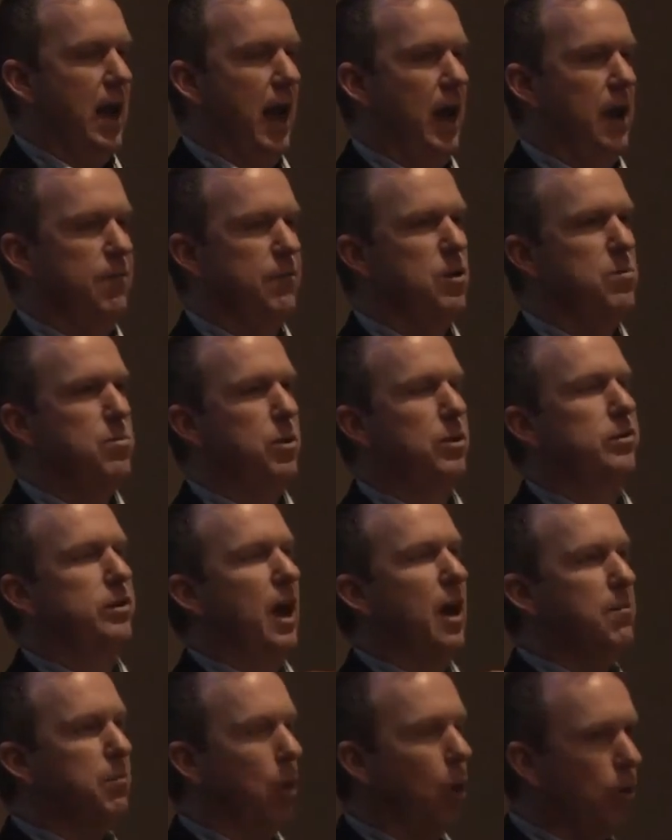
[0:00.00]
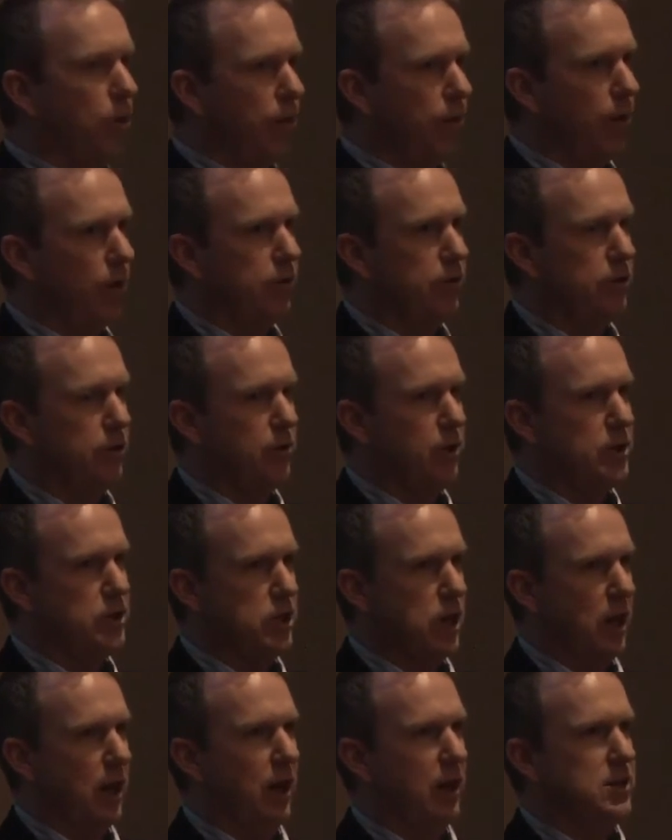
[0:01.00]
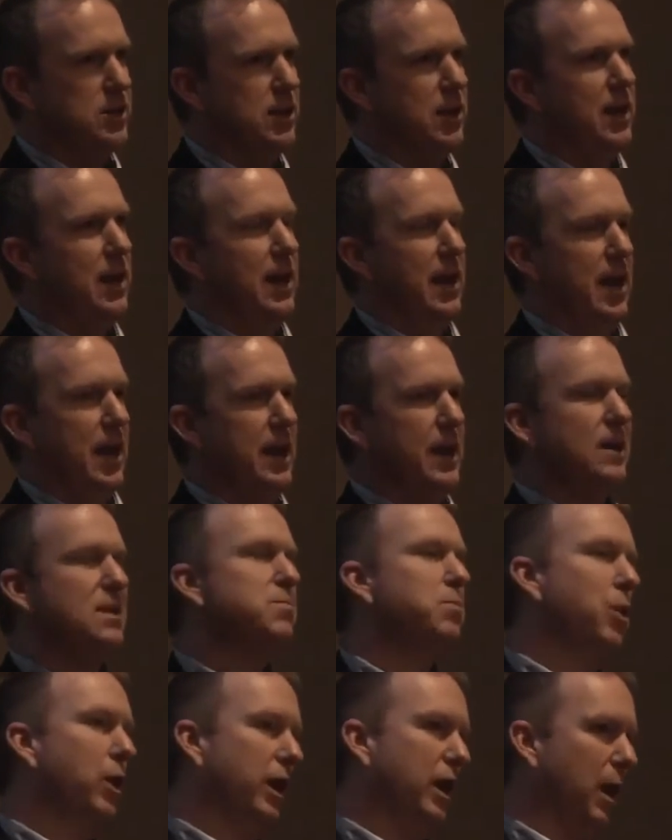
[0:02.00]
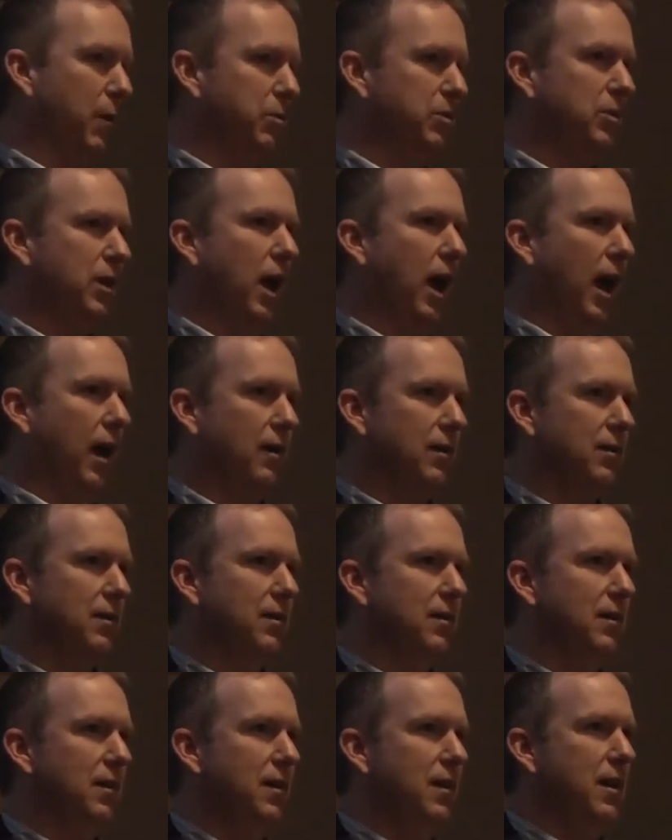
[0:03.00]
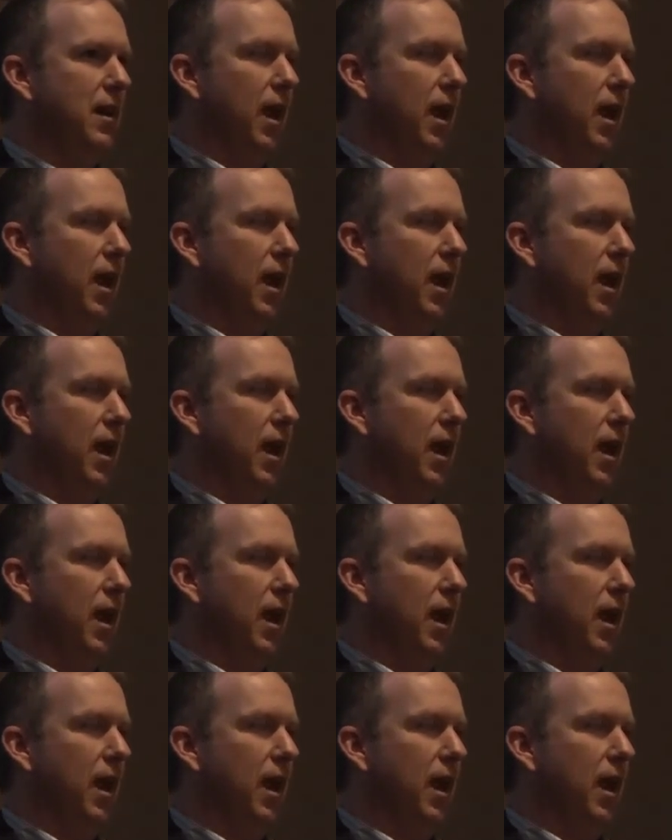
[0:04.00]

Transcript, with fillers: And if you present both of those to a judge, he gets pretty upset.